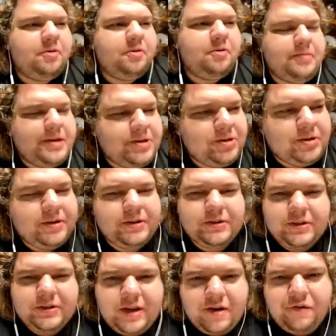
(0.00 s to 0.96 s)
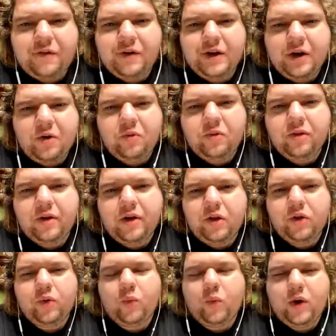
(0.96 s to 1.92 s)
Michigan's definitely going the
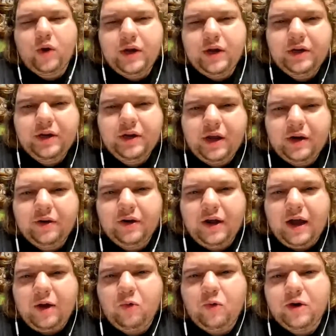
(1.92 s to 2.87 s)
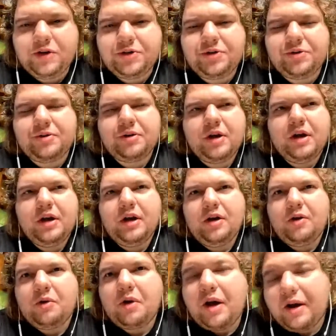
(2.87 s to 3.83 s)
other way. And I
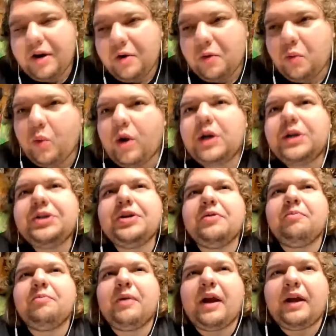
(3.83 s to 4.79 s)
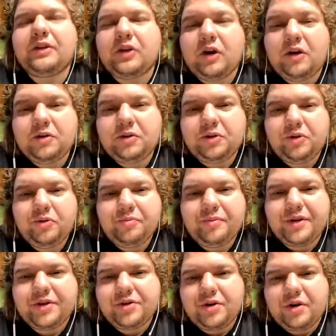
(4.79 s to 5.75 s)
didn't watch it, but I talked to a
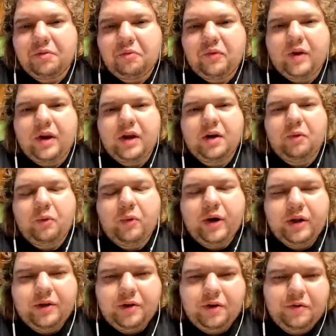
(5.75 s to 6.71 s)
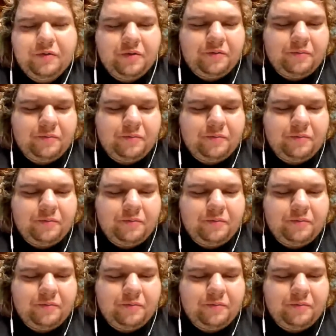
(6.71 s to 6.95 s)
Michigan fan, a relative